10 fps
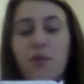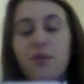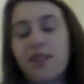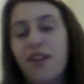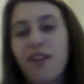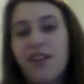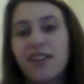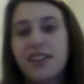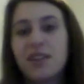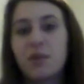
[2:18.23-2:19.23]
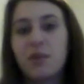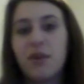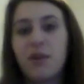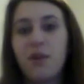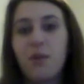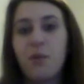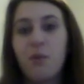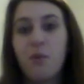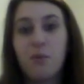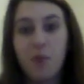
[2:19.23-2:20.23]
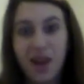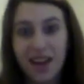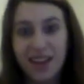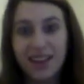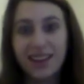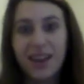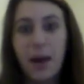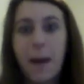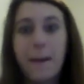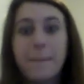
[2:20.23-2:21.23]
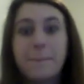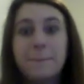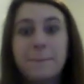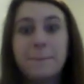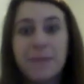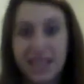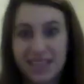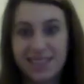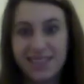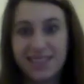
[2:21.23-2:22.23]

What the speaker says: would all equal 1 beat.